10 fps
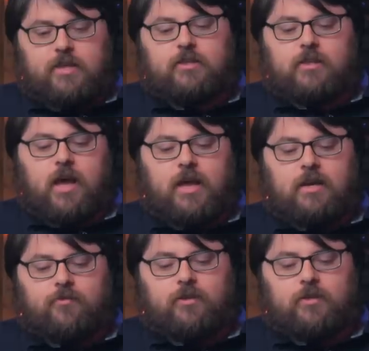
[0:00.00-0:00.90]

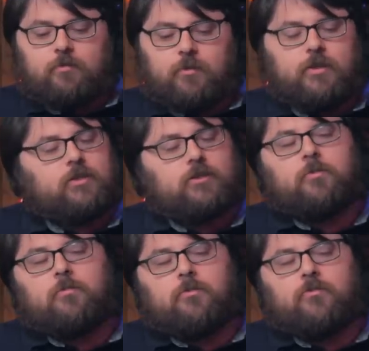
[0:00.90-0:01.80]
Inside of this pretty
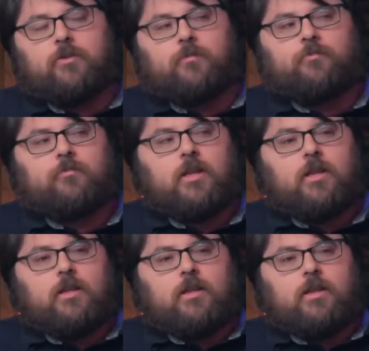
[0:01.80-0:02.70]
stupid movie
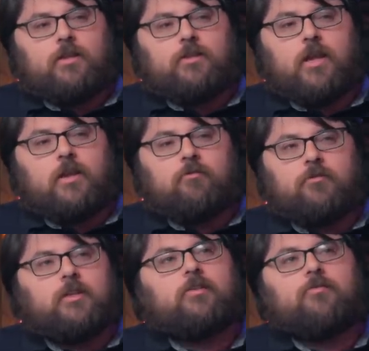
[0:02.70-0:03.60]
is a
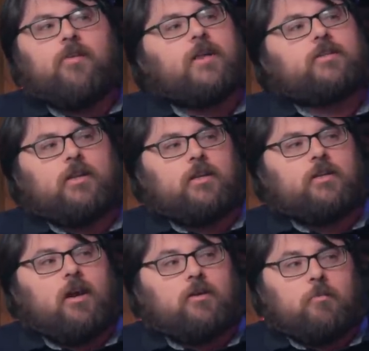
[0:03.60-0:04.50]
really
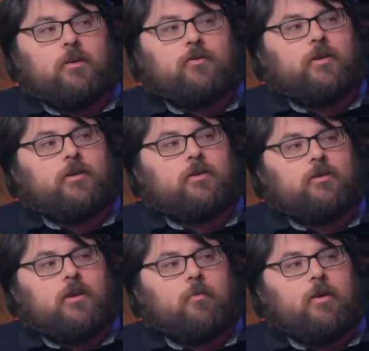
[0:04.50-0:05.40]
fascinating documentary
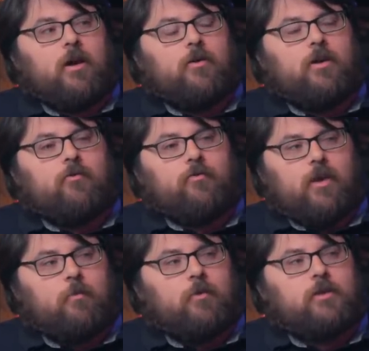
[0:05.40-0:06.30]
about a
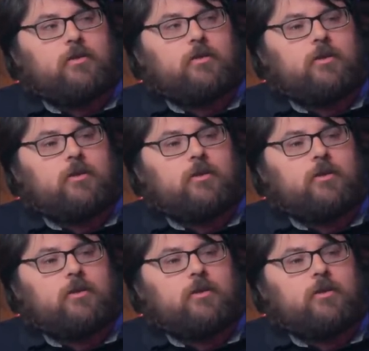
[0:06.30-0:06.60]
family